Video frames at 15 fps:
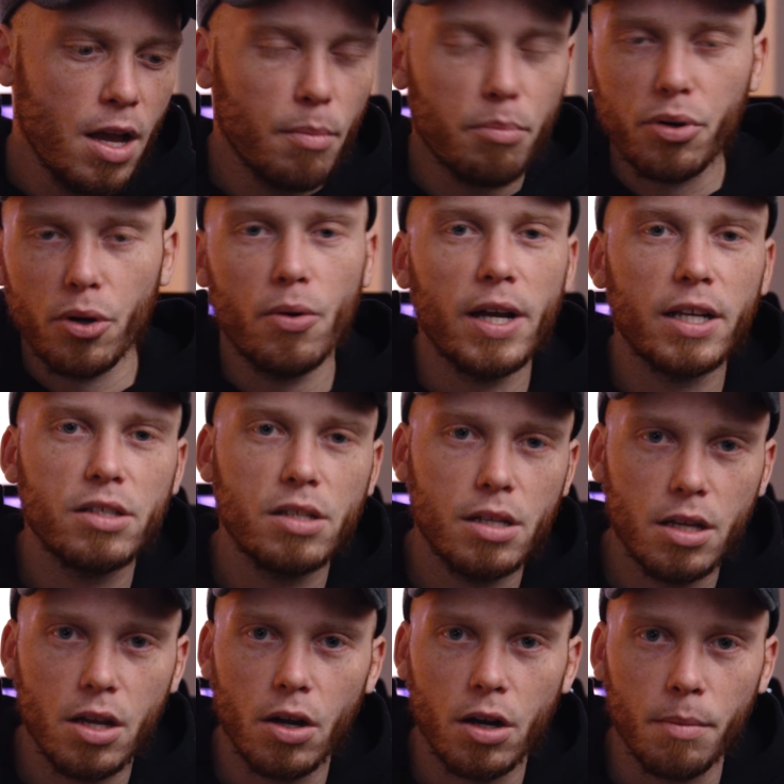Pro
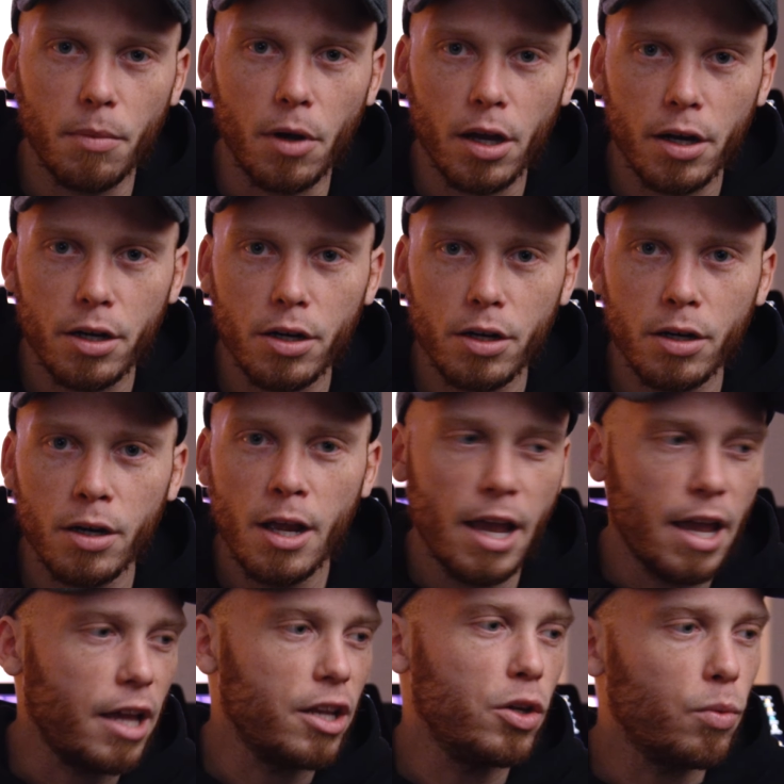XDR monitor,
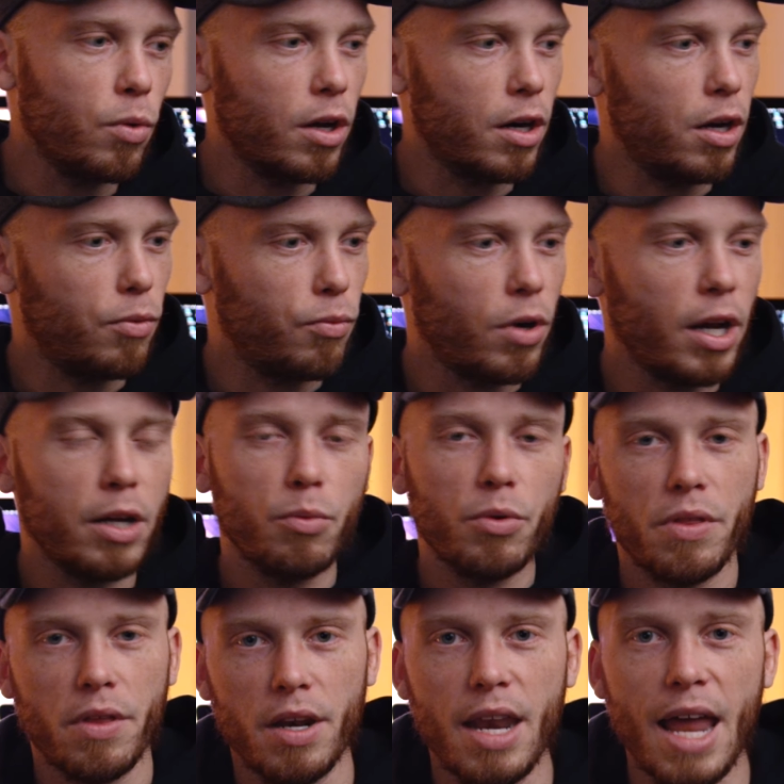and you want to run it
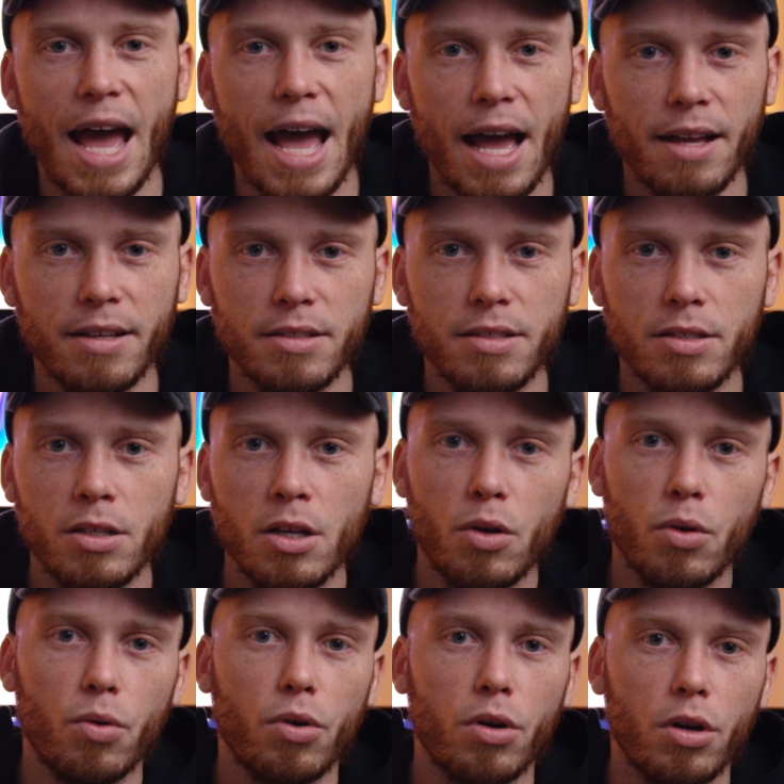with a NAS
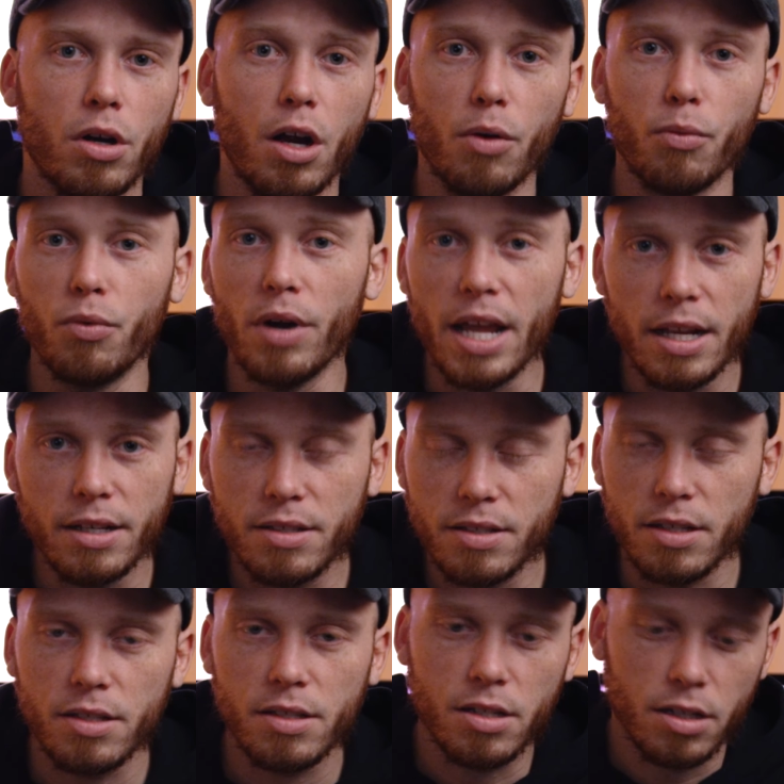or a RAID
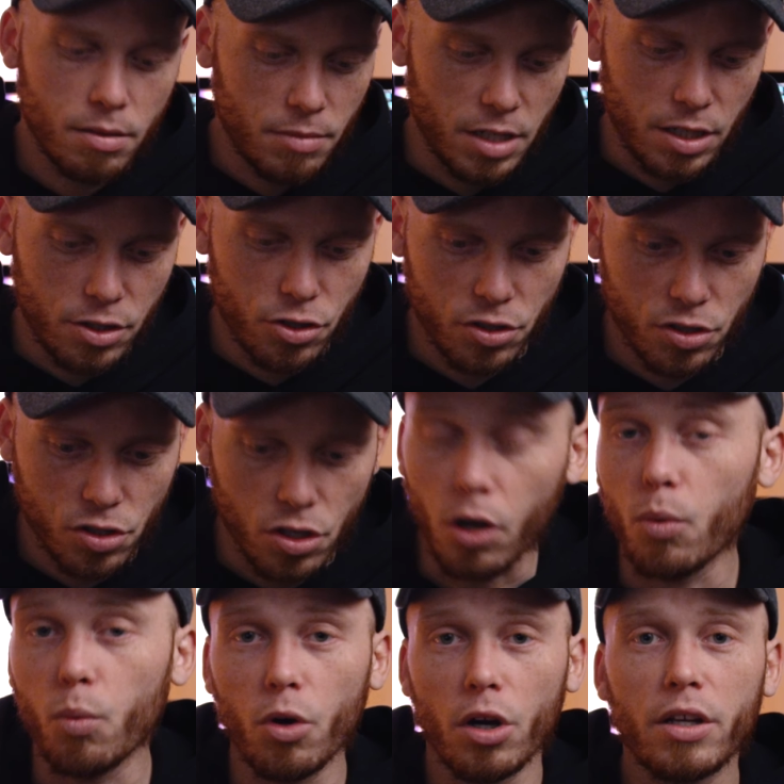system and just
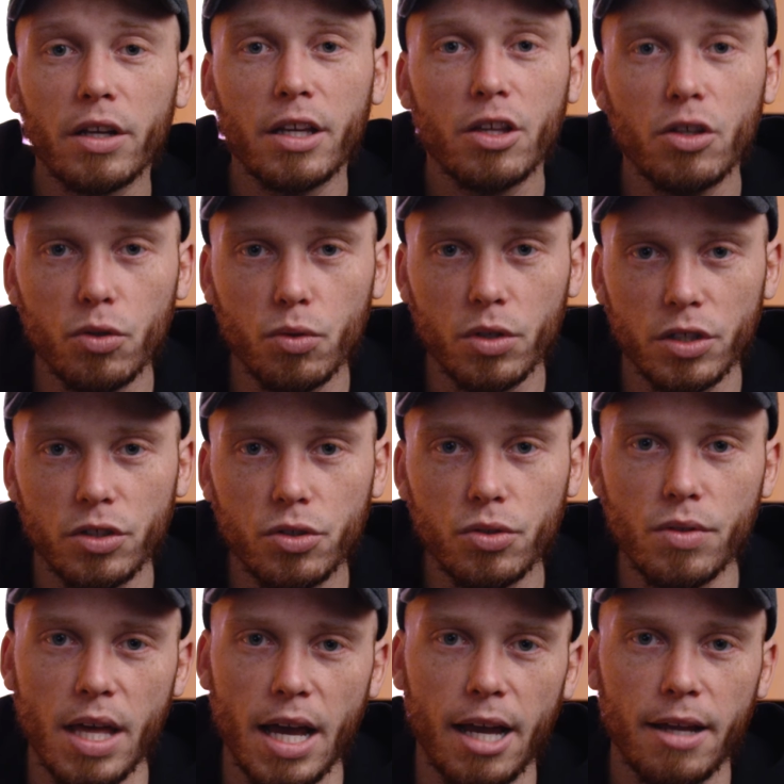start working, you can do
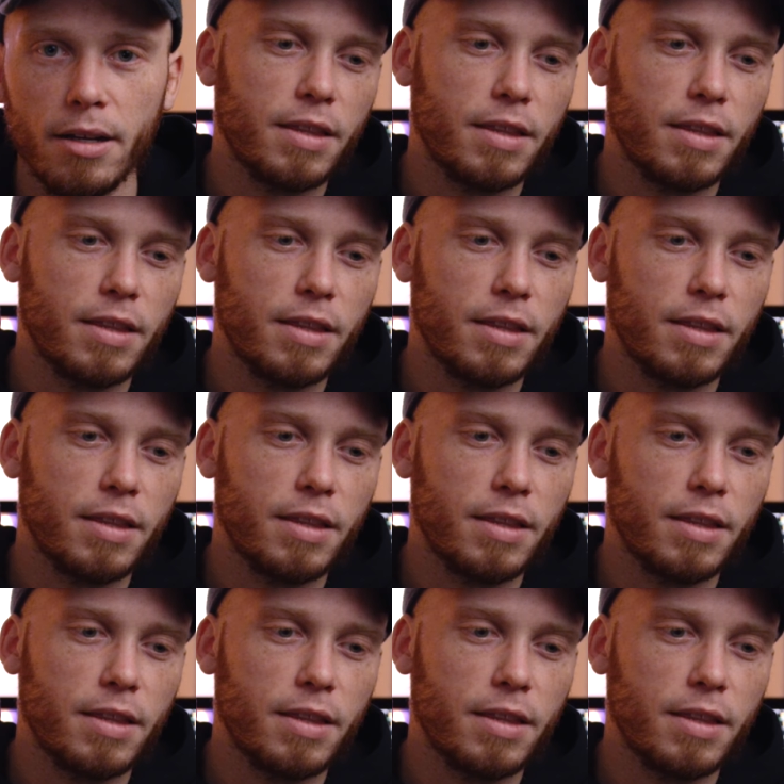that.